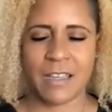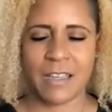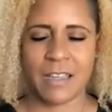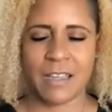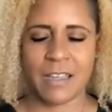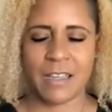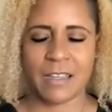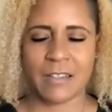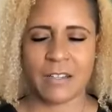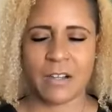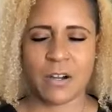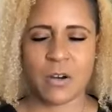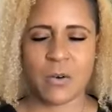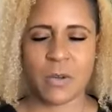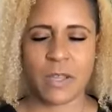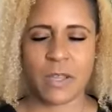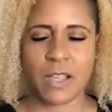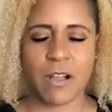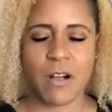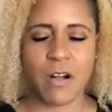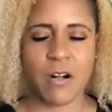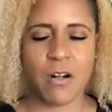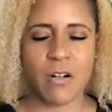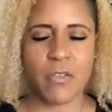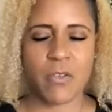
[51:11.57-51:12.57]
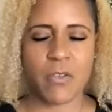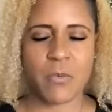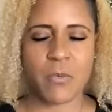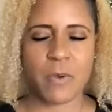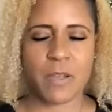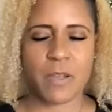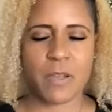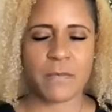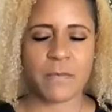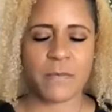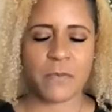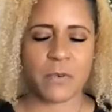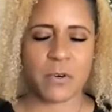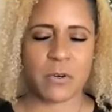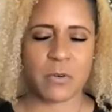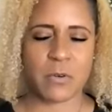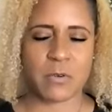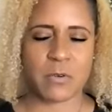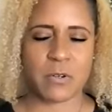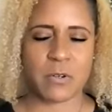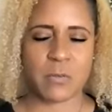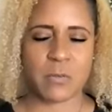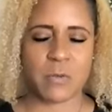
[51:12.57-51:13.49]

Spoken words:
and going all the way forward.